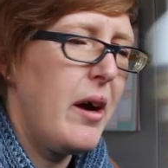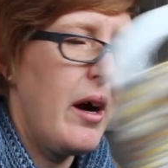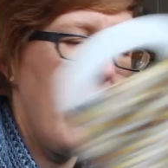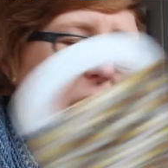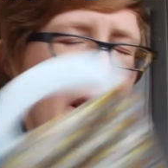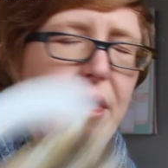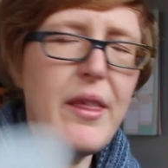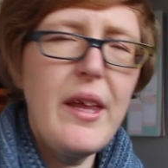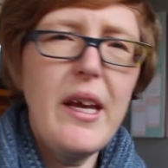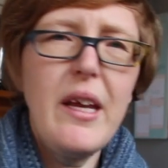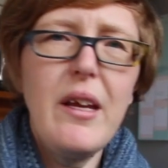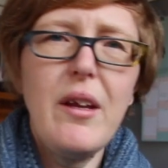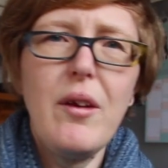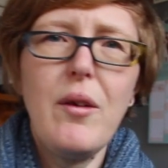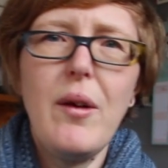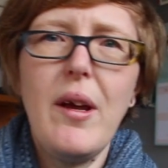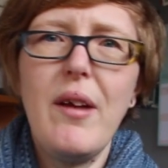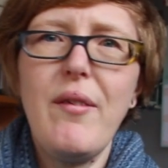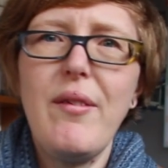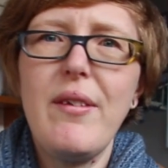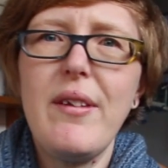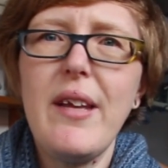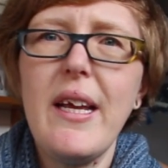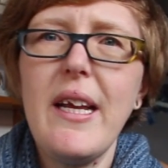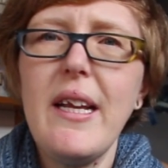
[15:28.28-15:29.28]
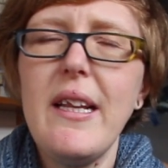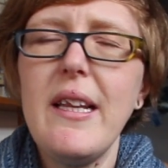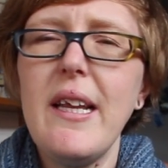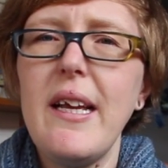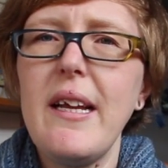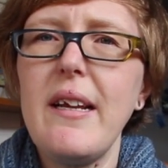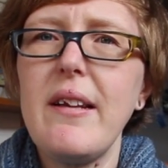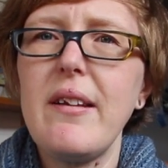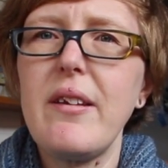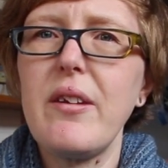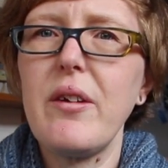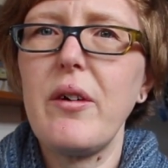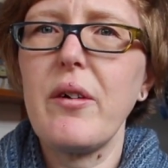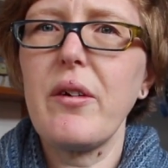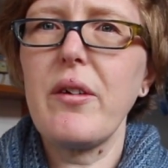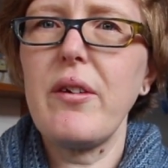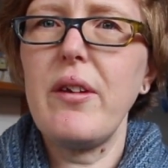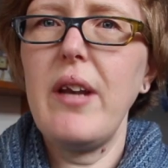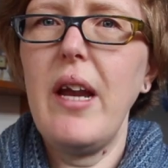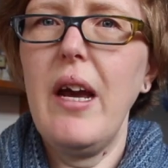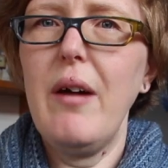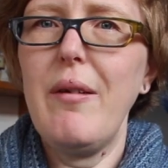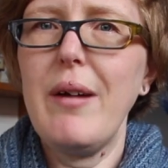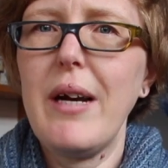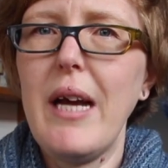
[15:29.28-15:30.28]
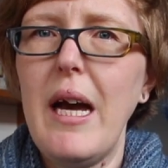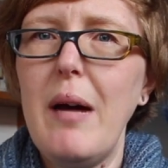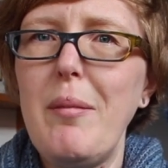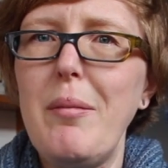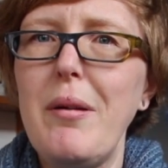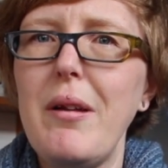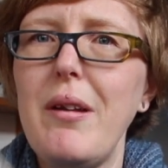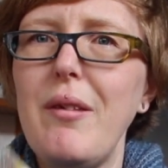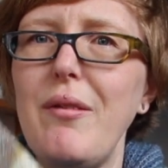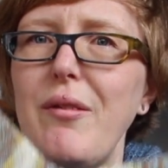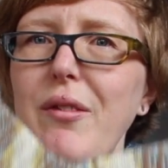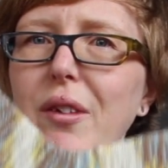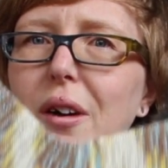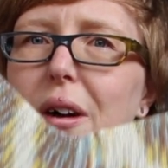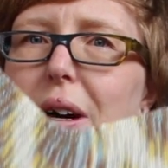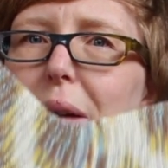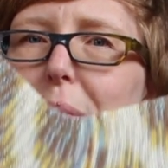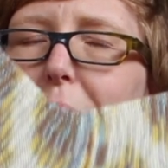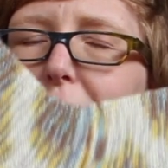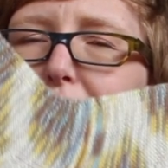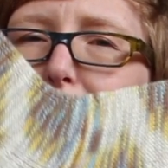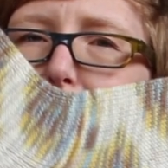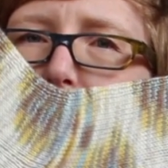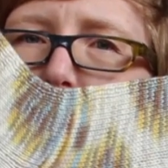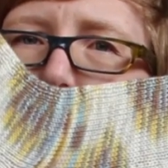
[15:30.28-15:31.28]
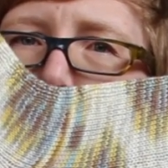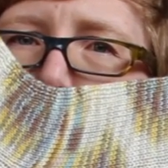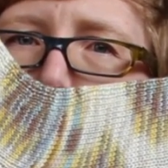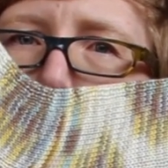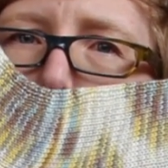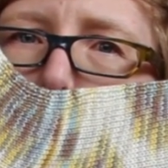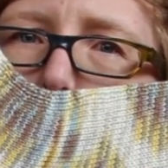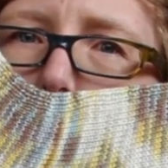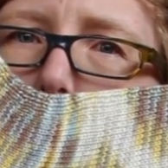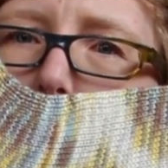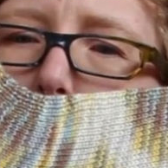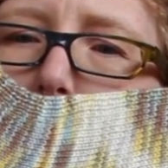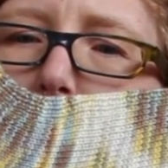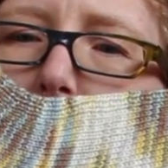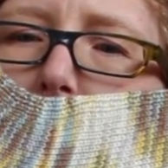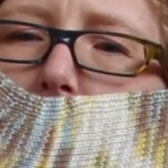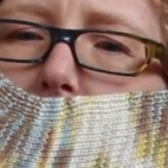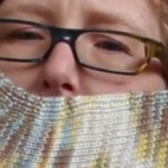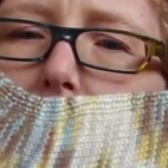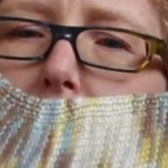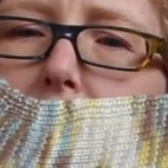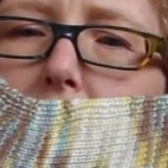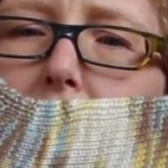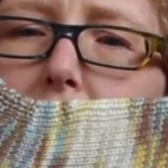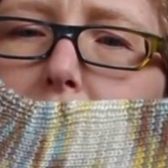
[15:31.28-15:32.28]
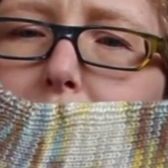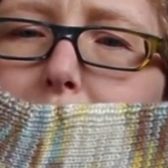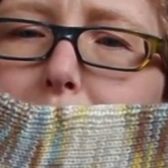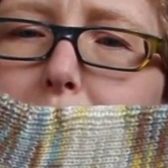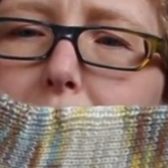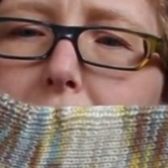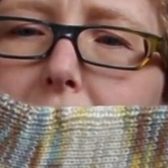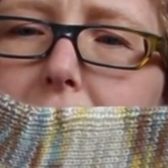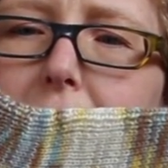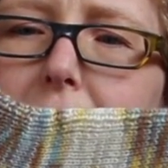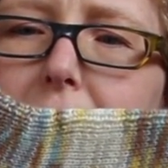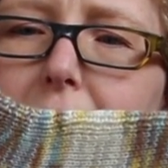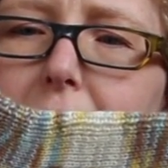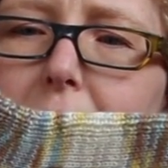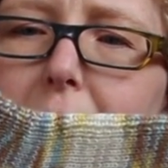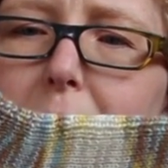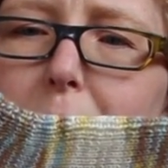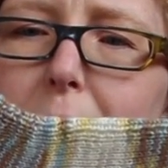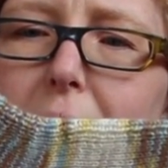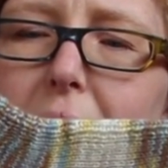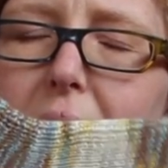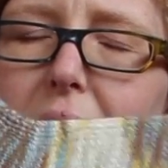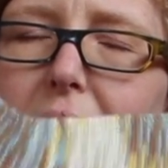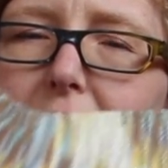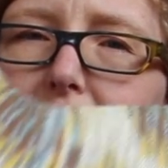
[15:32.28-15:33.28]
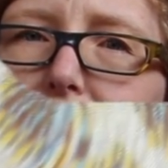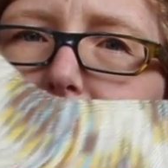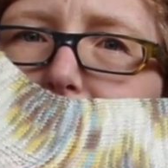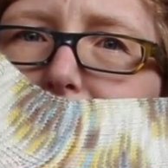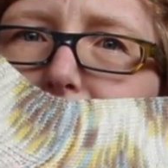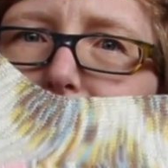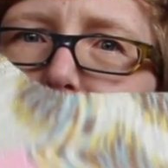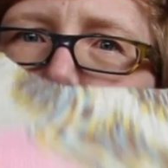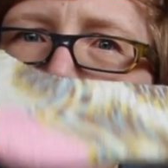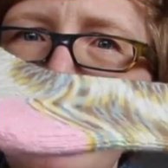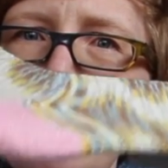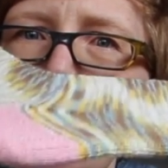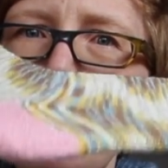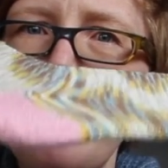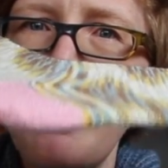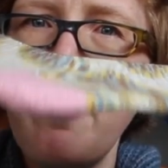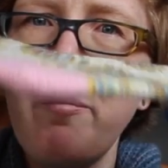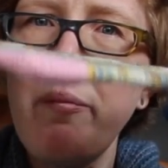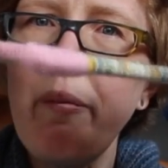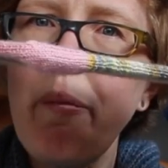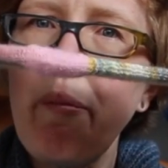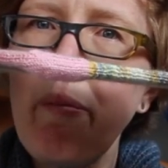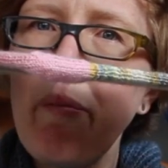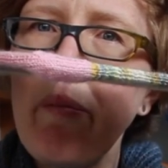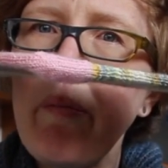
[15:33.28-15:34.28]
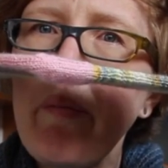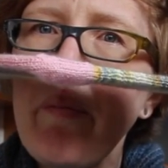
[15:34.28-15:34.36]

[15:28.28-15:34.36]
I think you have seen these socks now a couple of times before, but and I have finished them.